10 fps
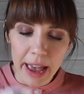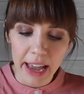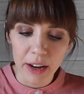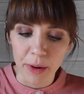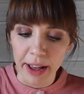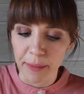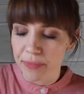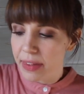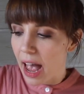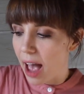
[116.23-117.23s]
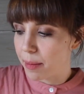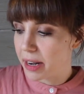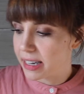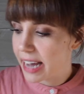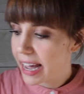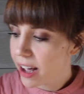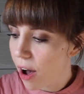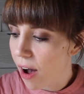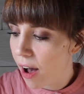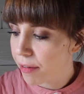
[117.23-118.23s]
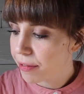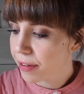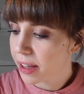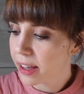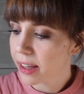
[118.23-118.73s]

anyway, I'm going to take off